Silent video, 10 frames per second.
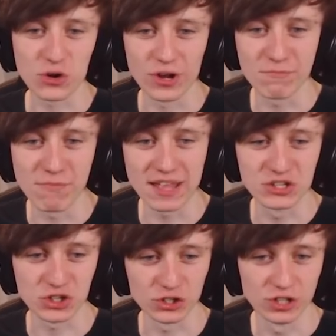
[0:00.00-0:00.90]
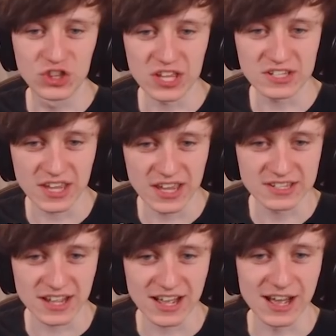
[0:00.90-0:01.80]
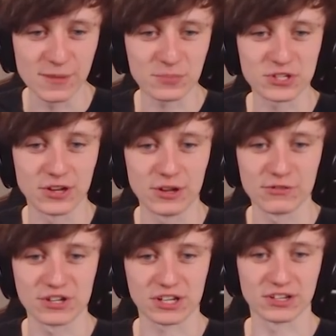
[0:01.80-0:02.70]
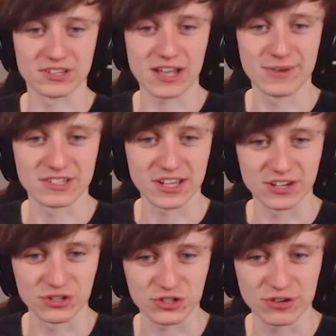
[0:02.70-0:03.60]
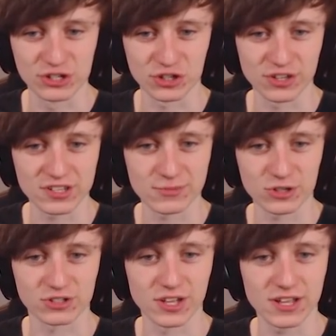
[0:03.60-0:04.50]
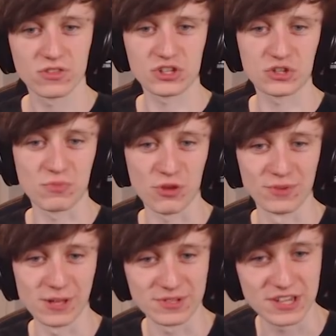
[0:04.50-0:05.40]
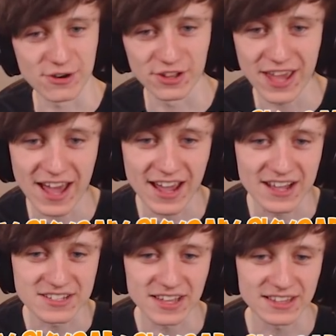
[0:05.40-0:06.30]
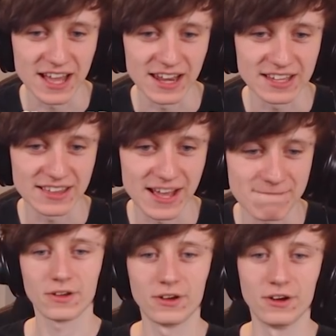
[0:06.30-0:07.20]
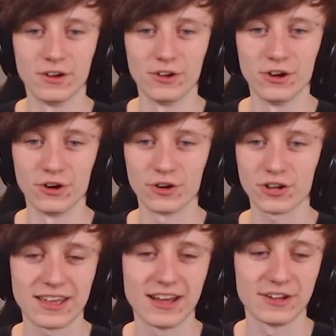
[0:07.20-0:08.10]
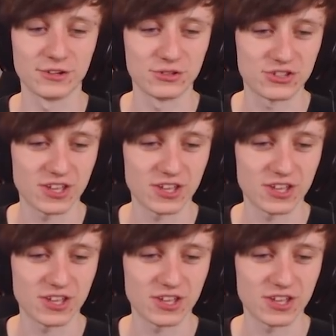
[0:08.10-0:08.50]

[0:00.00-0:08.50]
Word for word: going mental. This is absolutely ridiculous. I might take a little screenshot of this. I'm not going to lie. There's some thumbnail material. Yeah, guys, like that, like that. Oh no, Keanu's